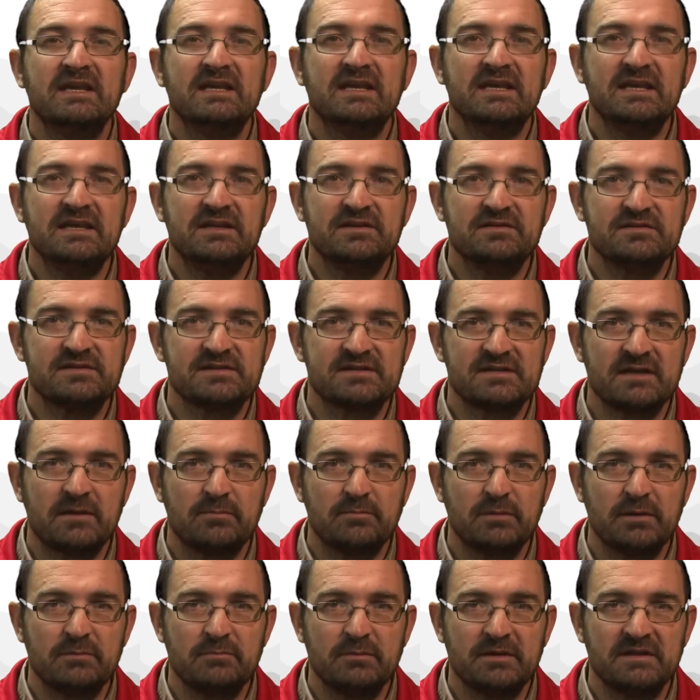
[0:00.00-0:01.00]
need to
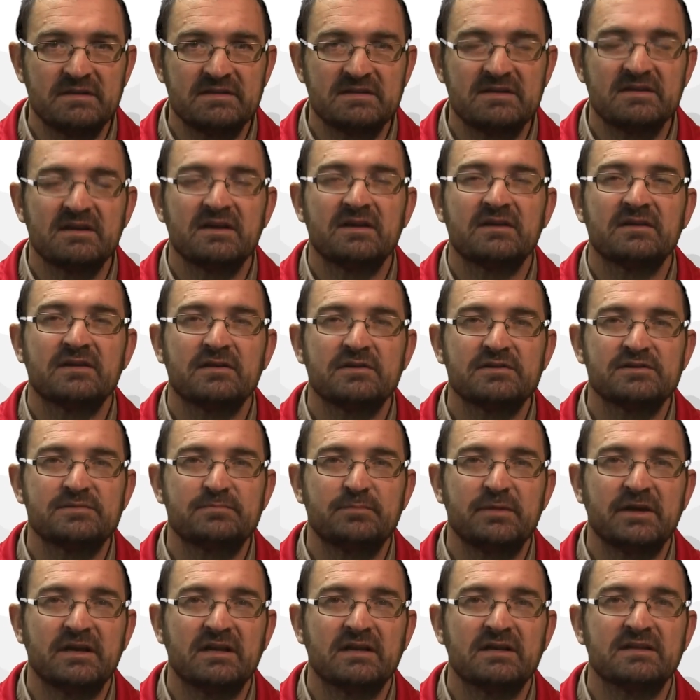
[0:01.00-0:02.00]
supplement those
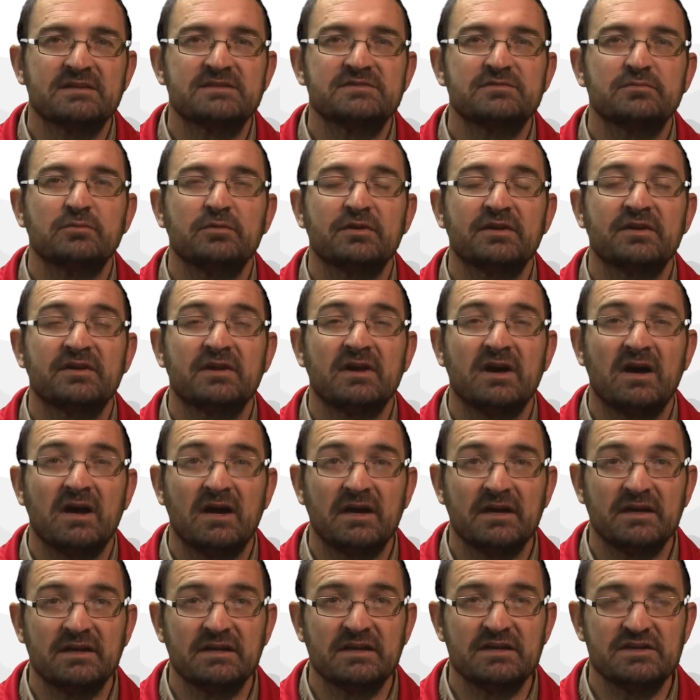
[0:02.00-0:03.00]
piglets with an
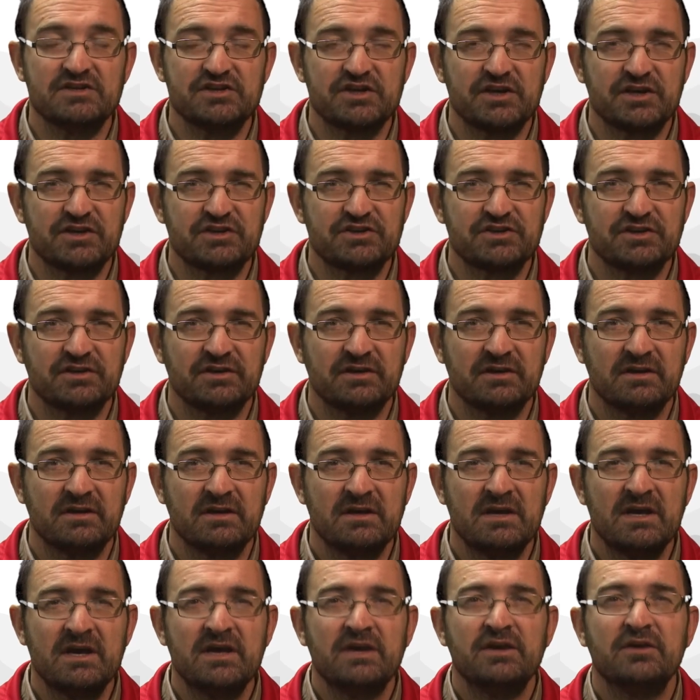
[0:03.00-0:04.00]
iron injection.
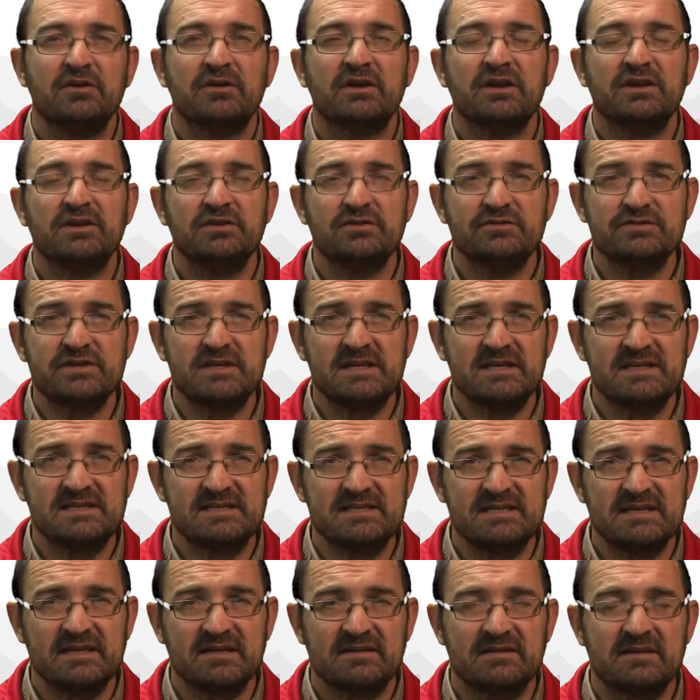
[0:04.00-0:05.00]
You can usually
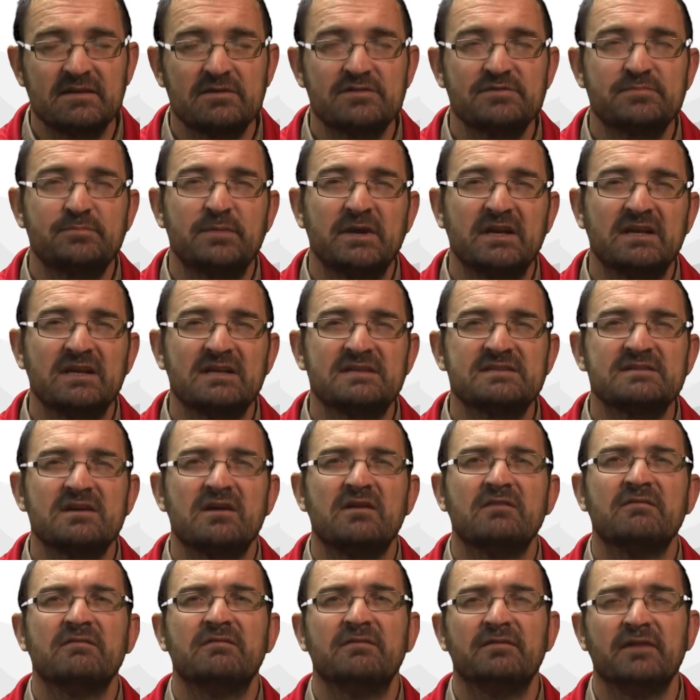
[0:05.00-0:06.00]
see it, those piglets
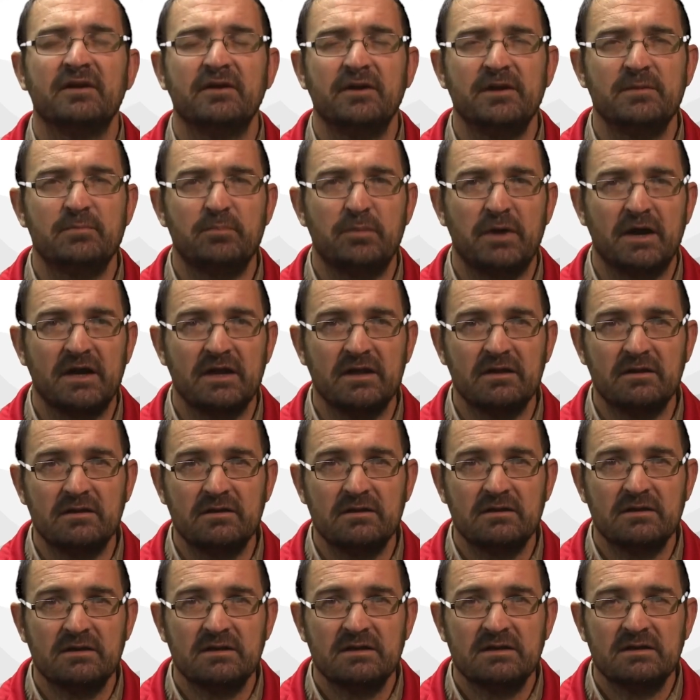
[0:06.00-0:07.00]
are very
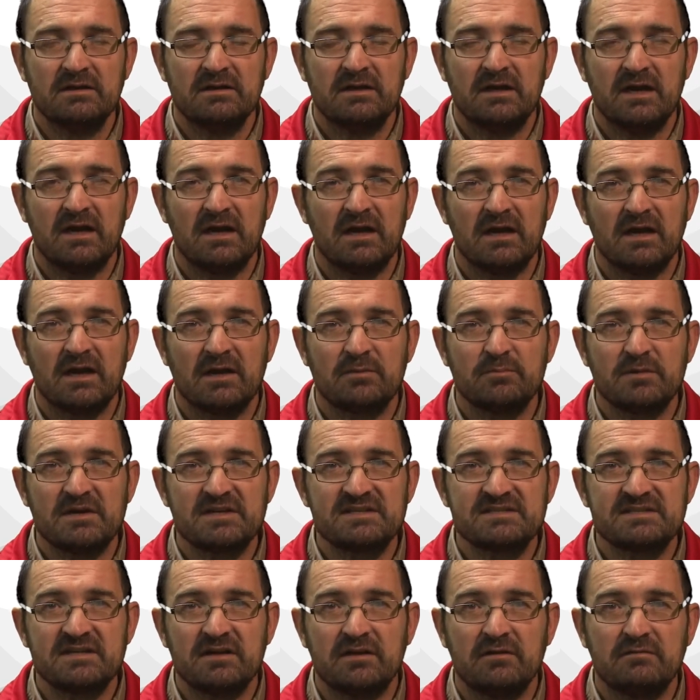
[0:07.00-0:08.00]
pale, like
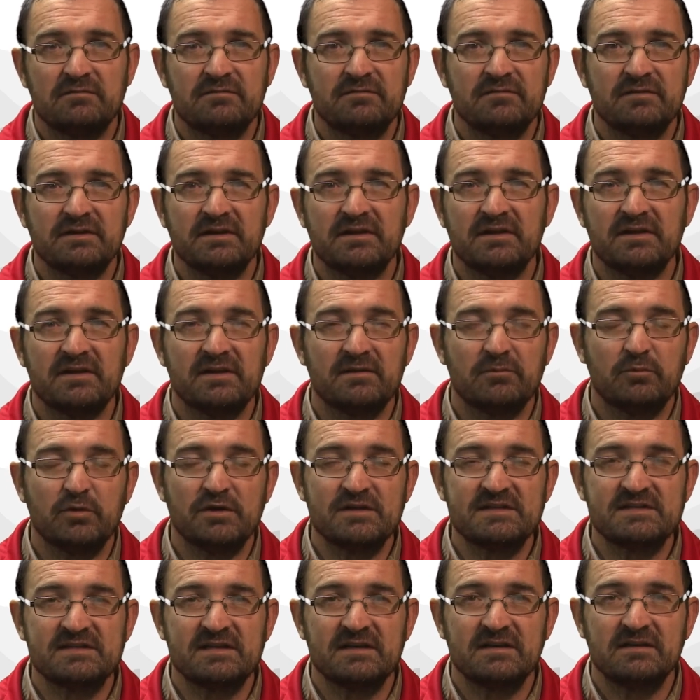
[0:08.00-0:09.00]
myself in the
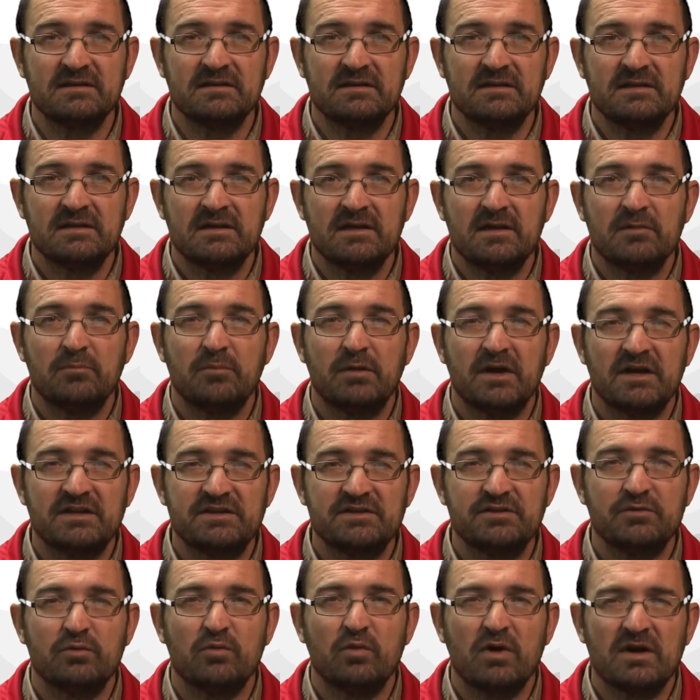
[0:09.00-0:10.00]
winter,
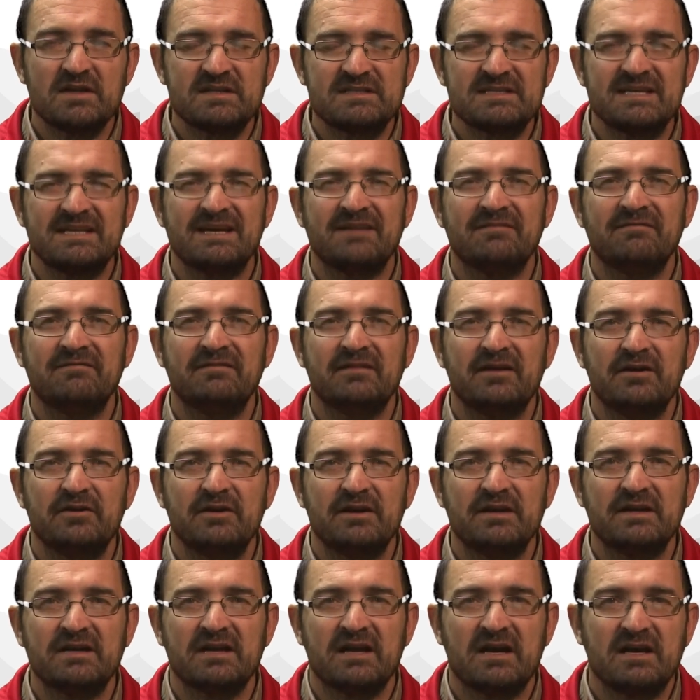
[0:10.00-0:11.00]
but you want a
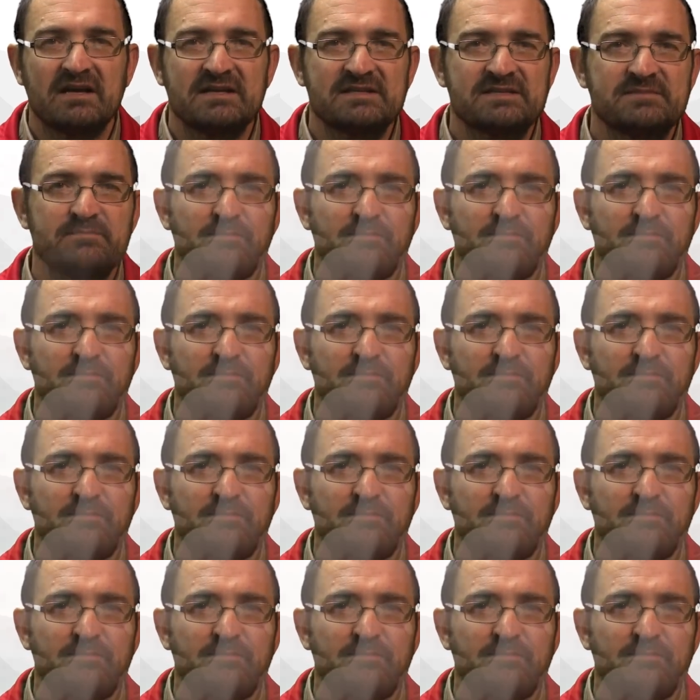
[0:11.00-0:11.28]
very nice